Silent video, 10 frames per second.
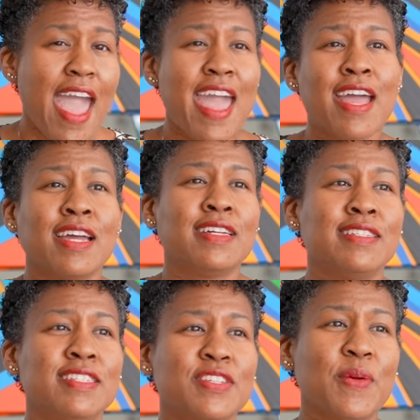
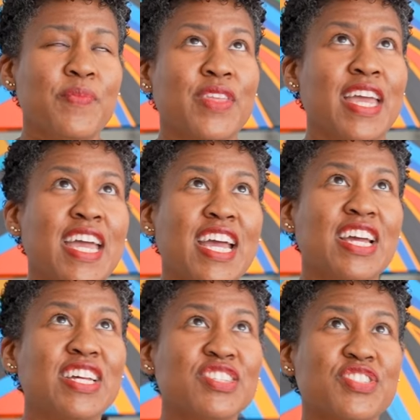And
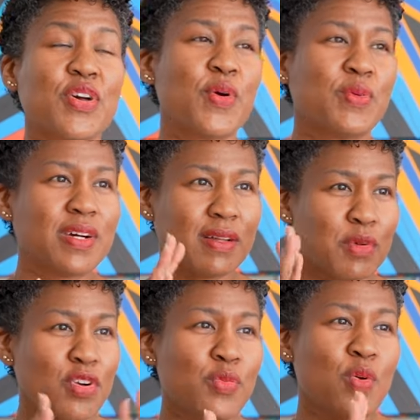so I'm
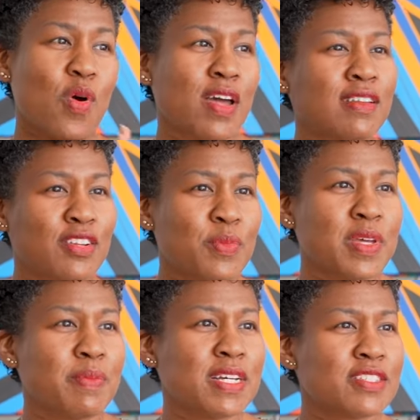going to rewind a little
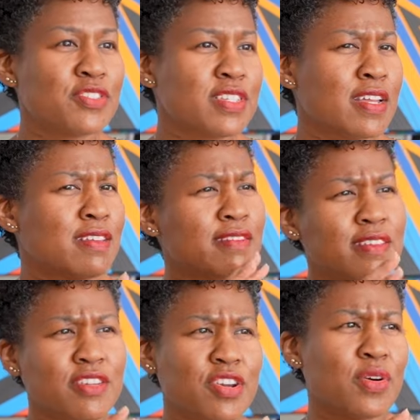bit because you said,
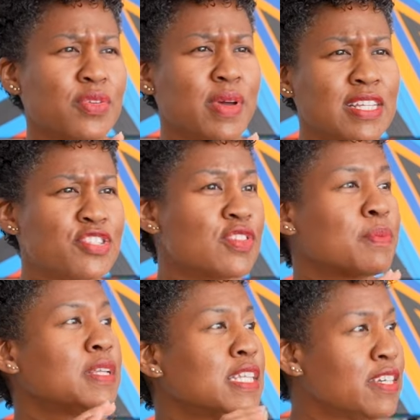you know, you had certain
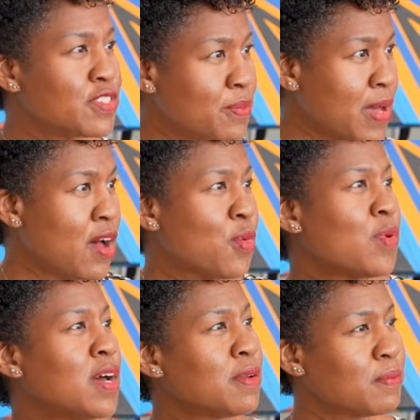beliefs about
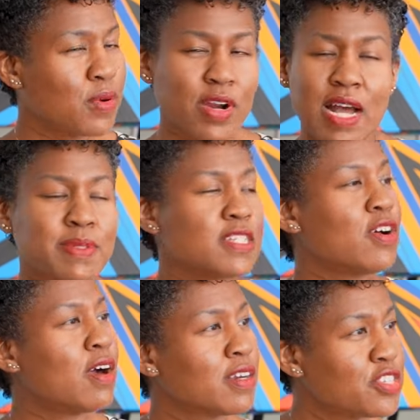what perhaps an
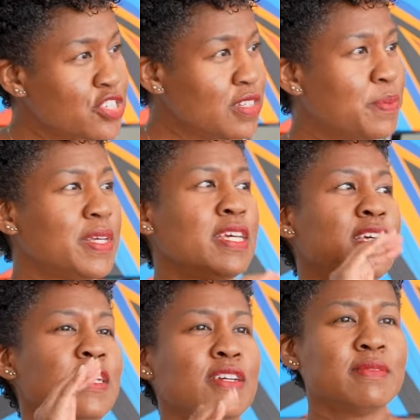artist should
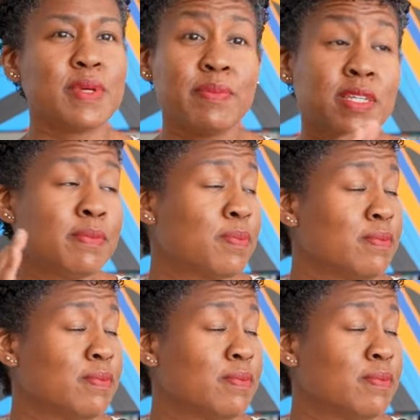be, and maybe